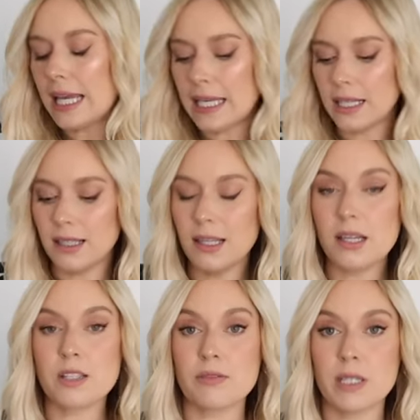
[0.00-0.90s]
It
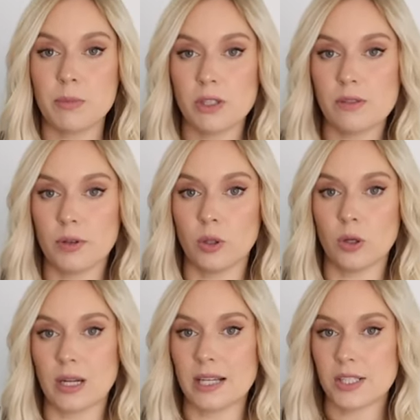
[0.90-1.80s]
looks really beautiful
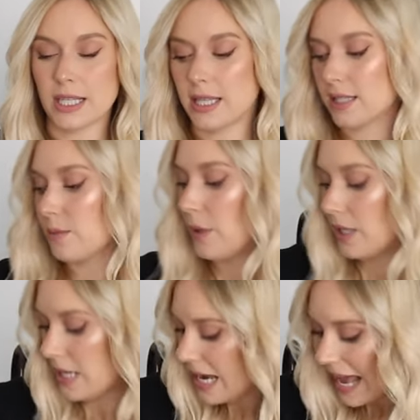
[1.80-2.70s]
on actually this
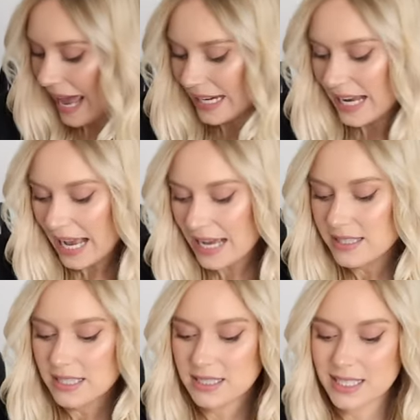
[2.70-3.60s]
one, and it
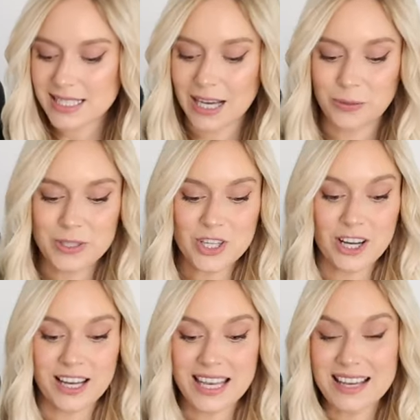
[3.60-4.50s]
has a detail which
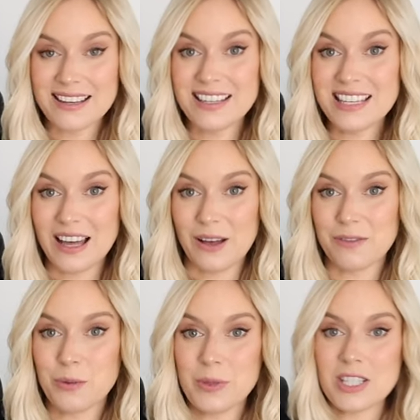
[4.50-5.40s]
I
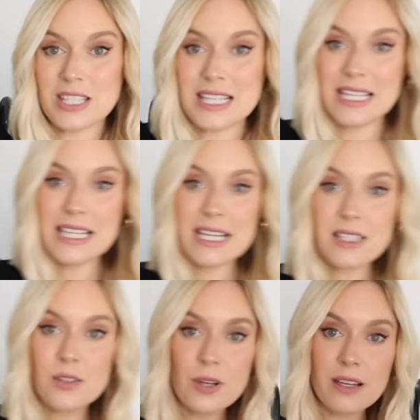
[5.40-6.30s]
love, which is a
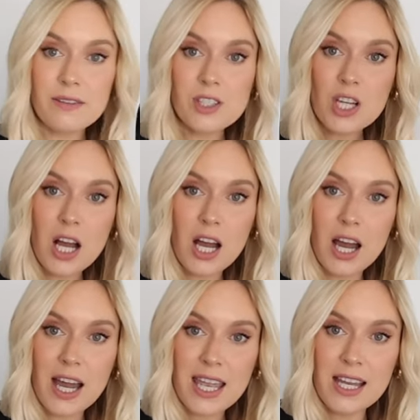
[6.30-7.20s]
little kind of
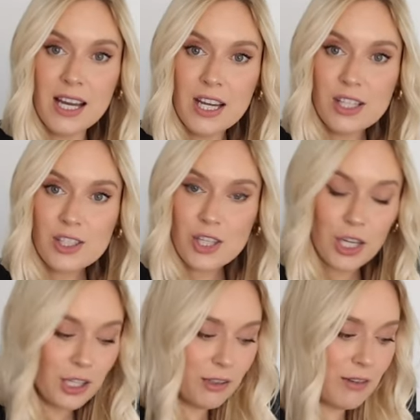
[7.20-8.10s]
tie
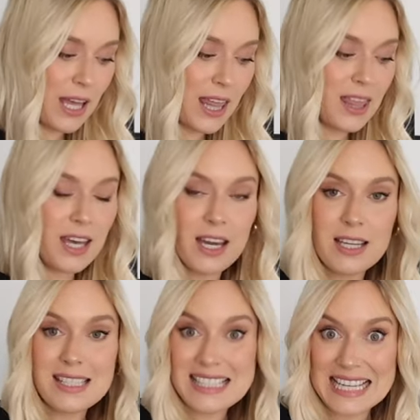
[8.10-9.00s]
to
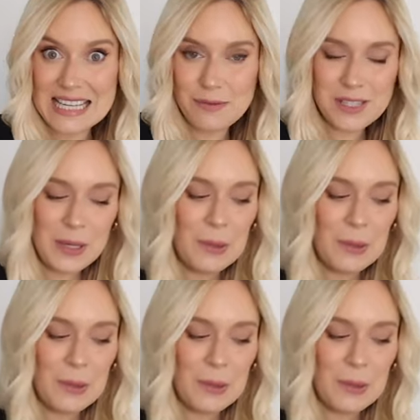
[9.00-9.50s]
the sleeves,